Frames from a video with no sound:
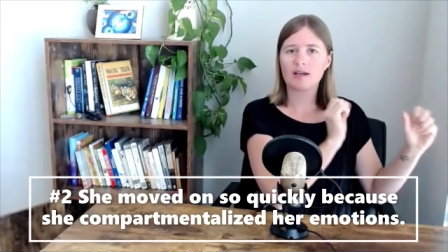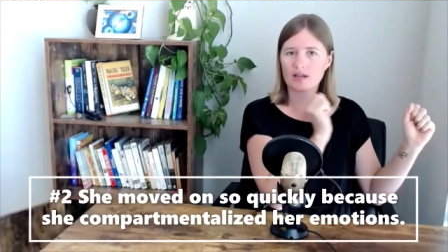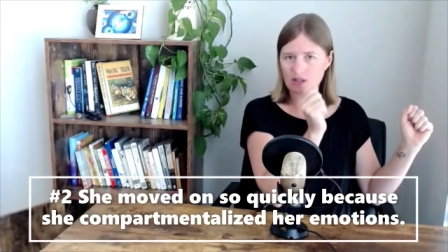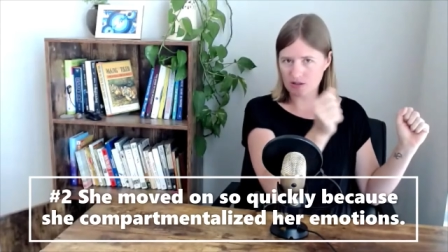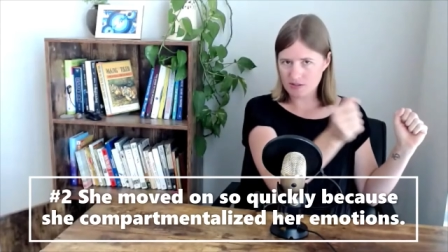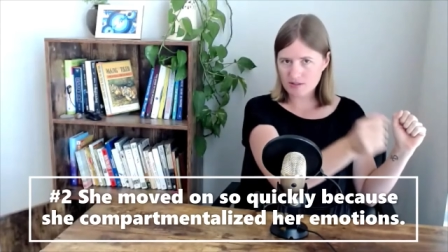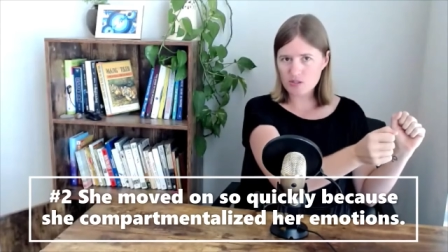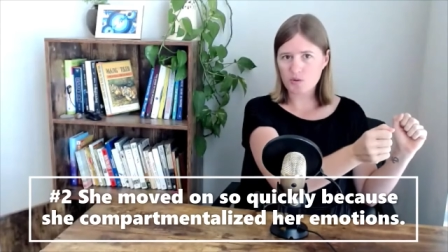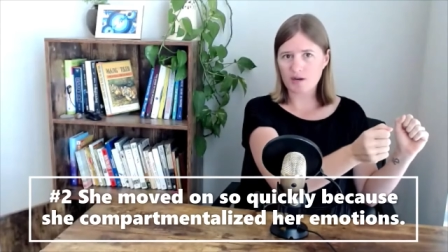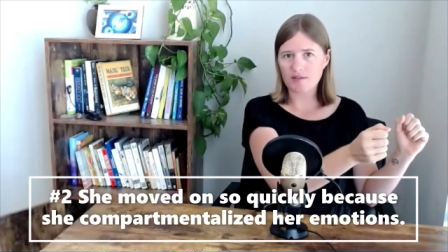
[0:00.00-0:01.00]
and closing the
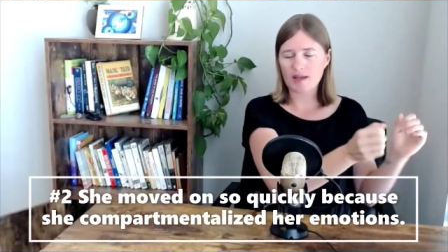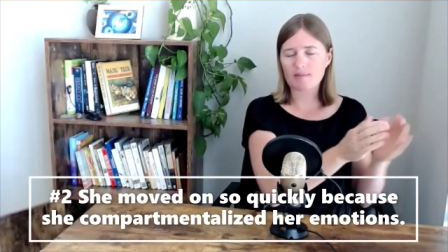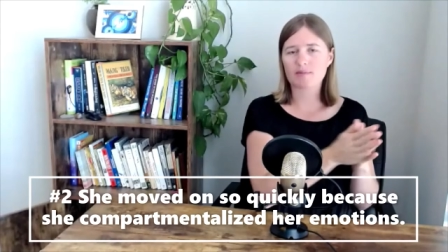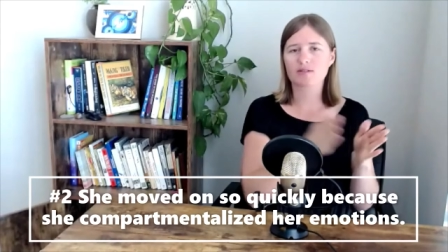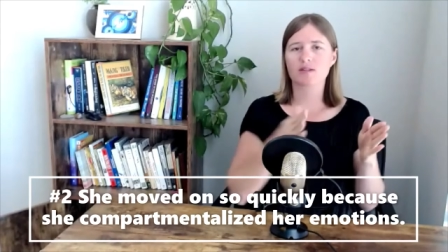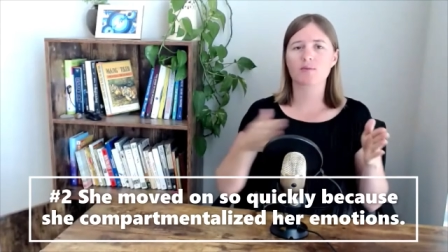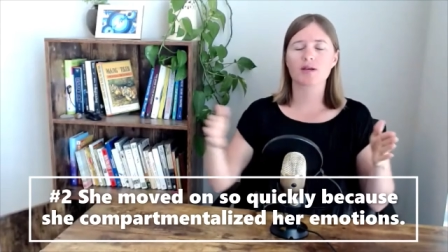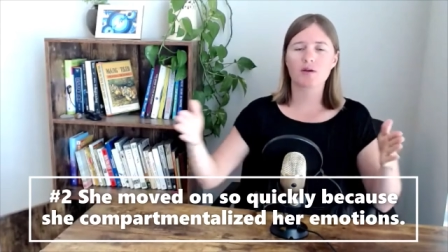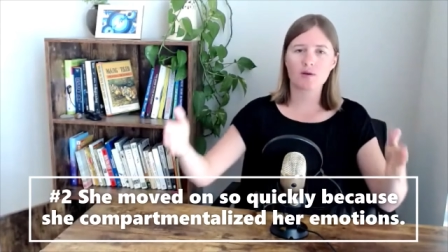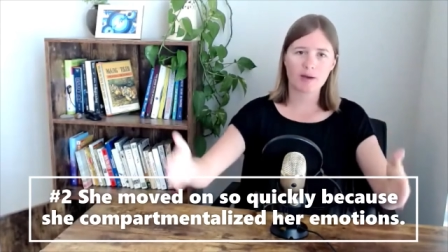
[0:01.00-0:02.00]
door on them so that we
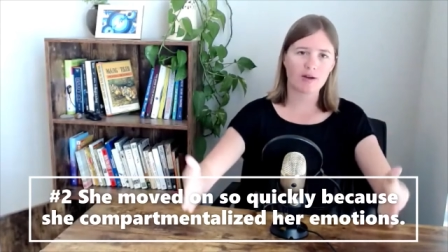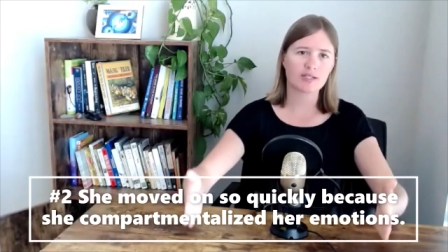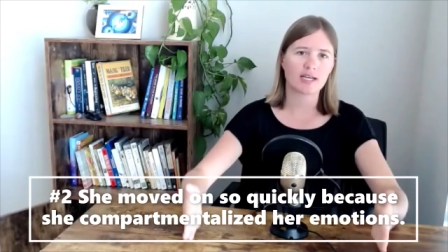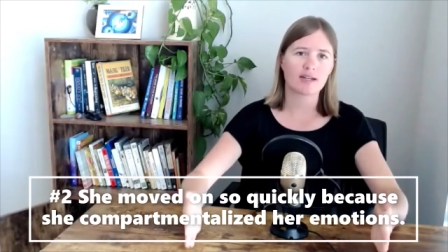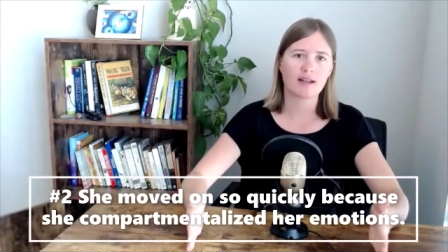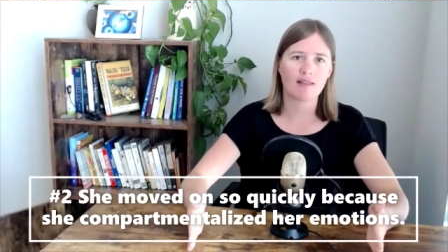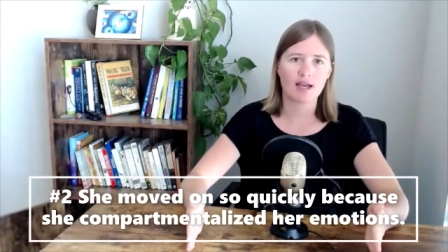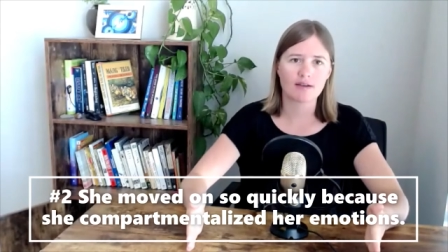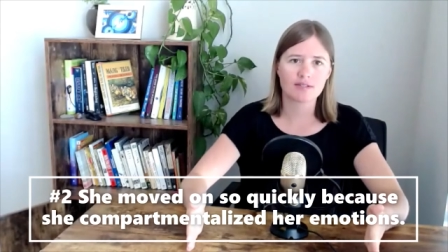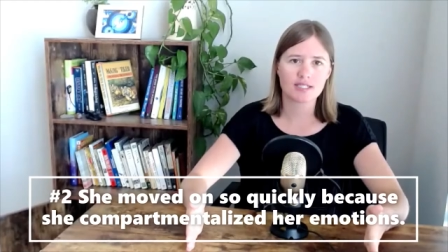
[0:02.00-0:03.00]
can go about our day-to-day
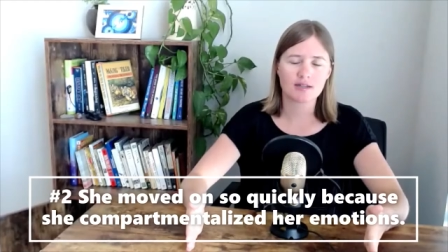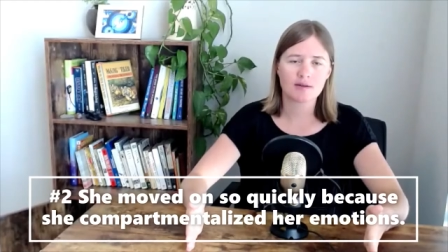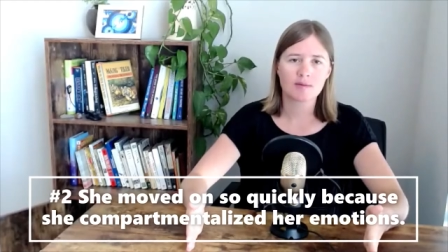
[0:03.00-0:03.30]
lives.